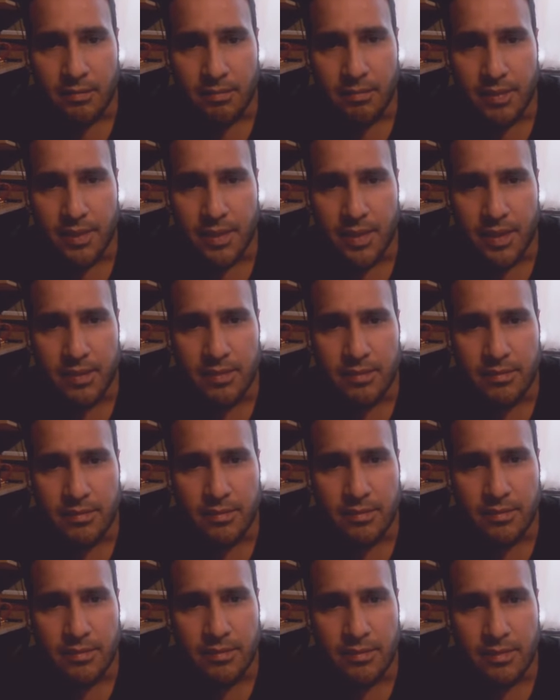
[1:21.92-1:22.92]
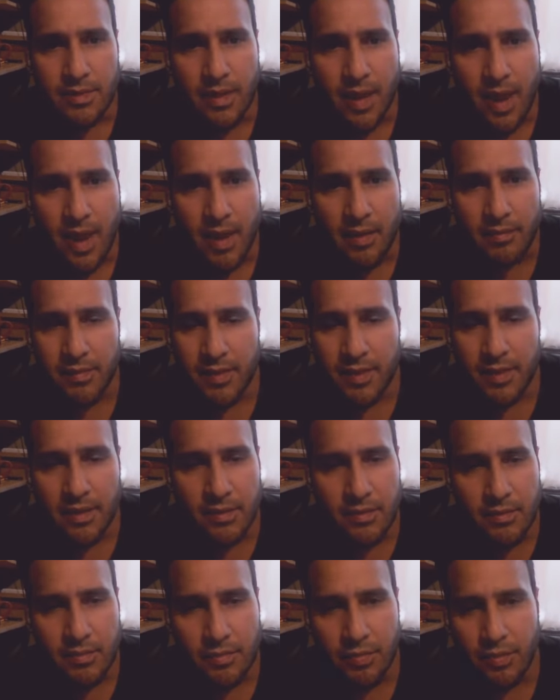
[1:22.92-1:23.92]
But I have that
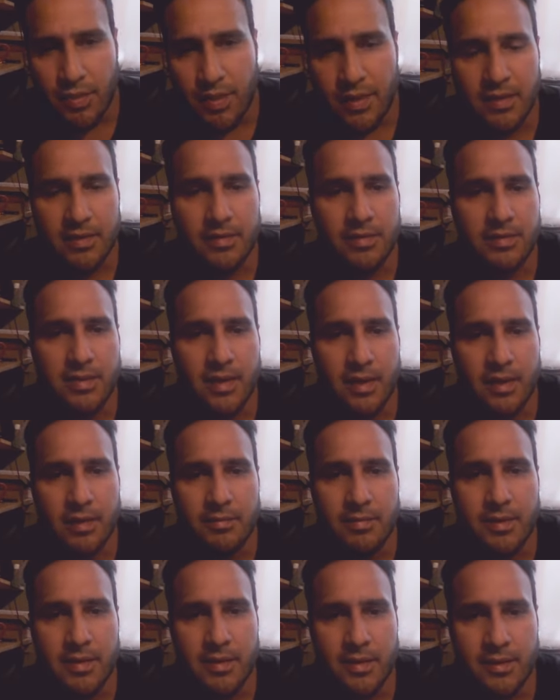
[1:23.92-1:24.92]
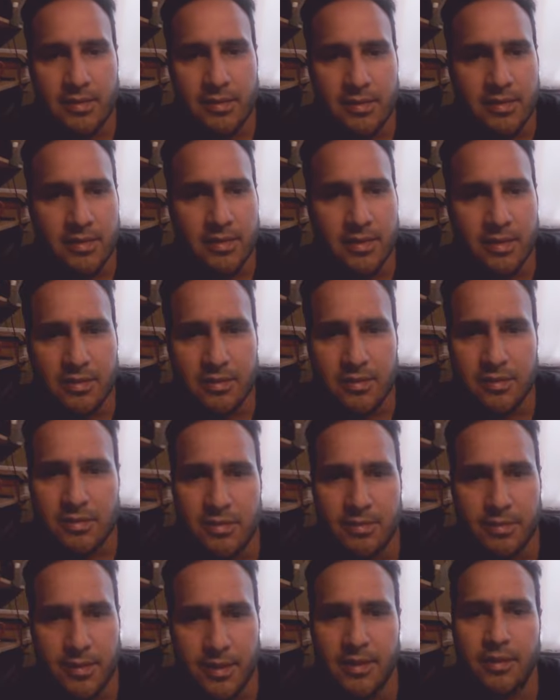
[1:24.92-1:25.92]
little thing inside of me that just says, you
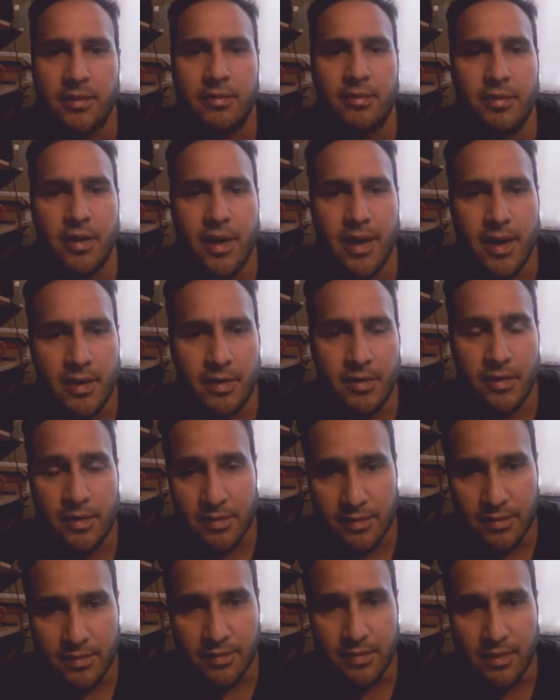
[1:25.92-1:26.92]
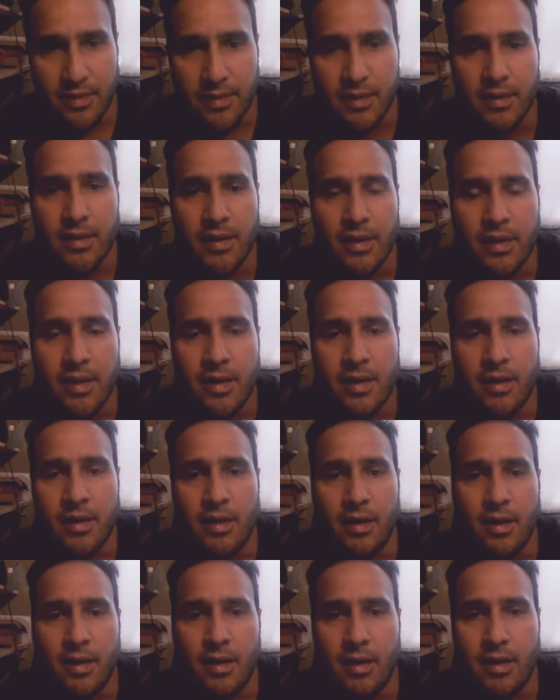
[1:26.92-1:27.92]
spent a grand on this thing.
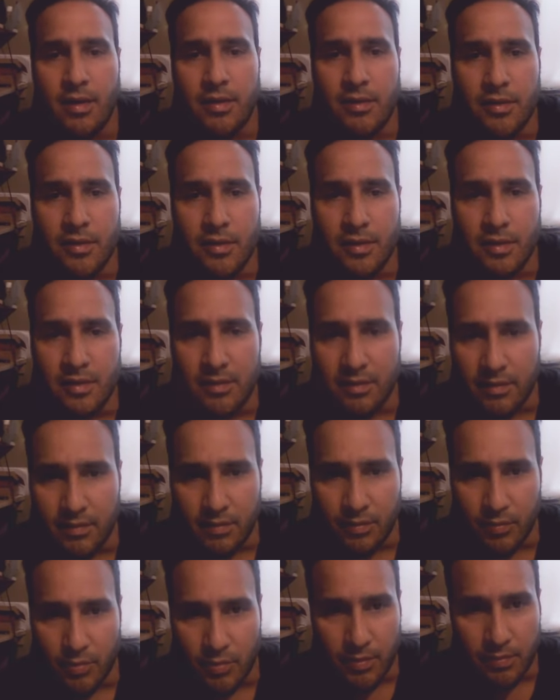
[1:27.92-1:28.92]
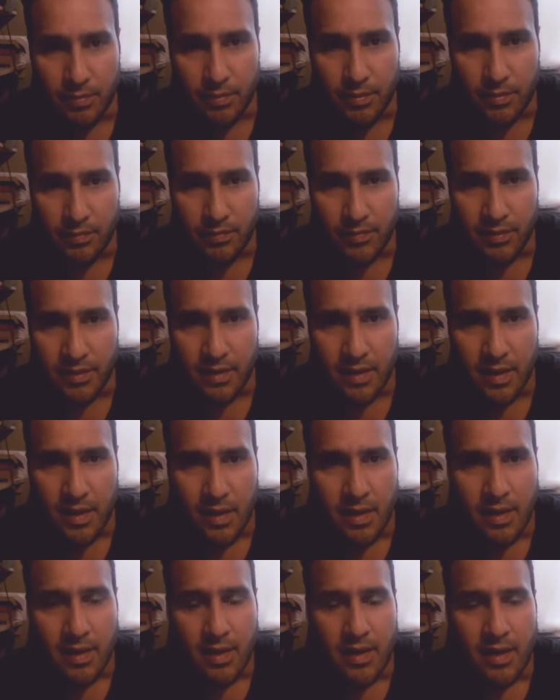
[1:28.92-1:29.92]
It needs to work perfect.
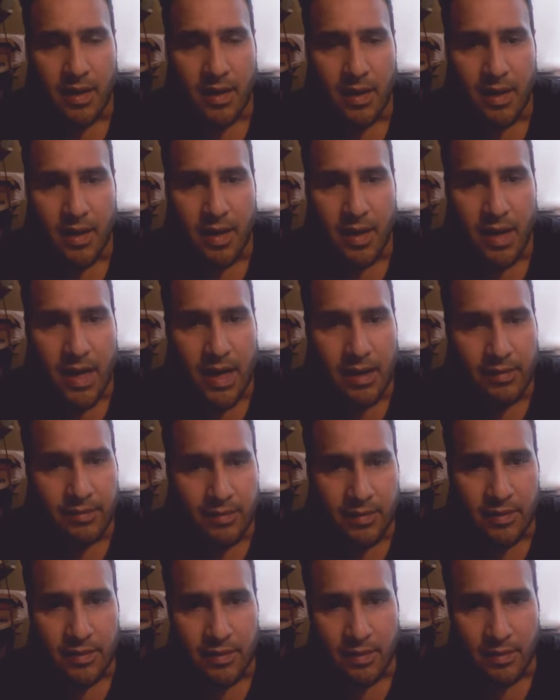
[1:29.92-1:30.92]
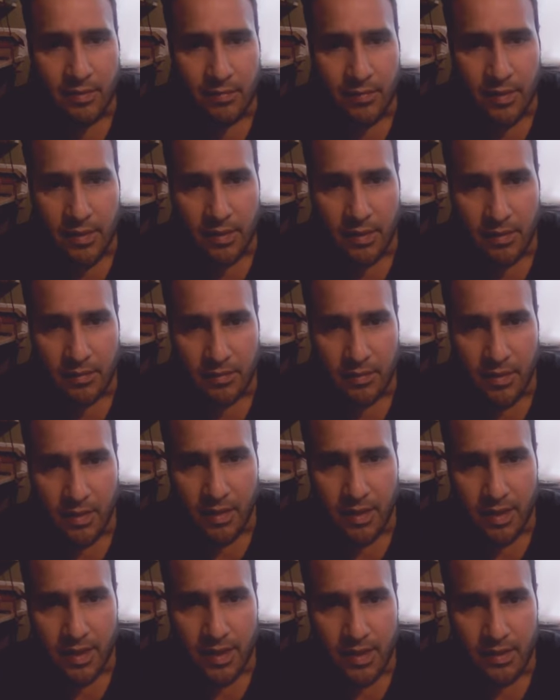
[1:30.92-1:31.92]
I've seen other videos
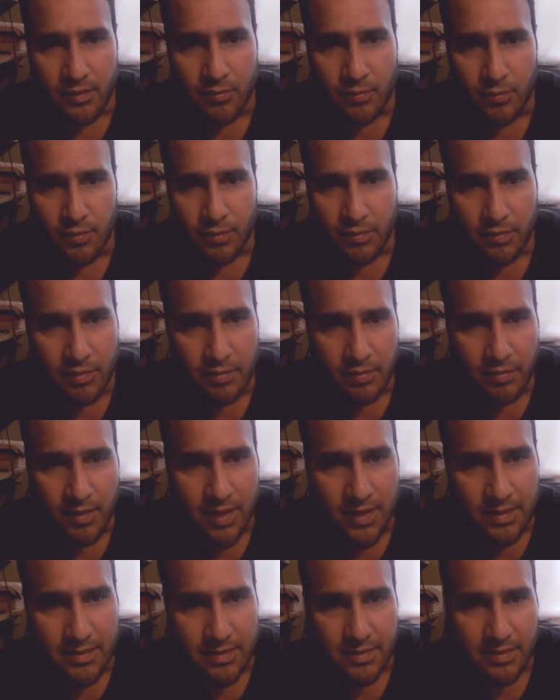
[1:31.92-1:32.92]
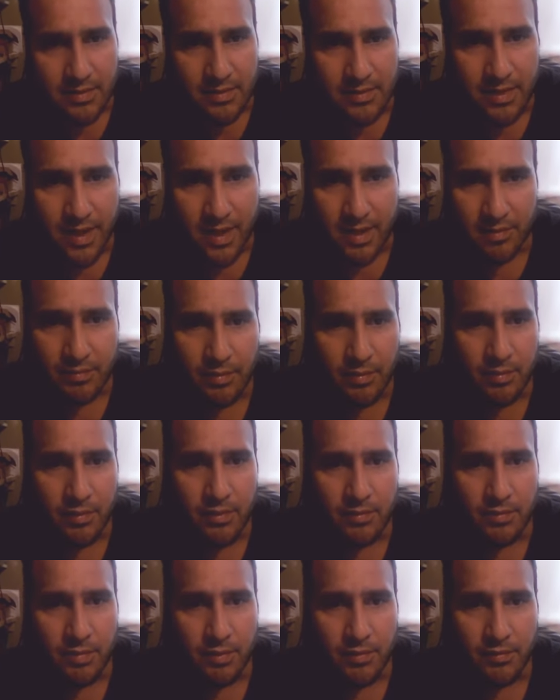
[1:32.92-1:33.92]
online where the horizon is
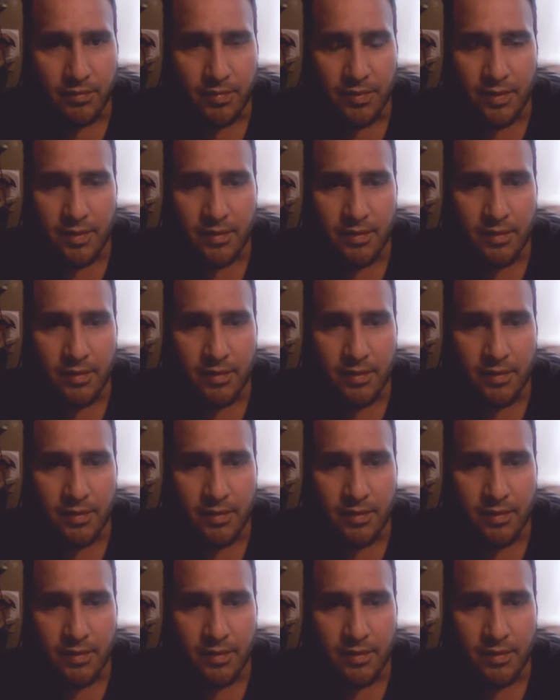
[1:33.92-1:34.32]
absolutely perfect.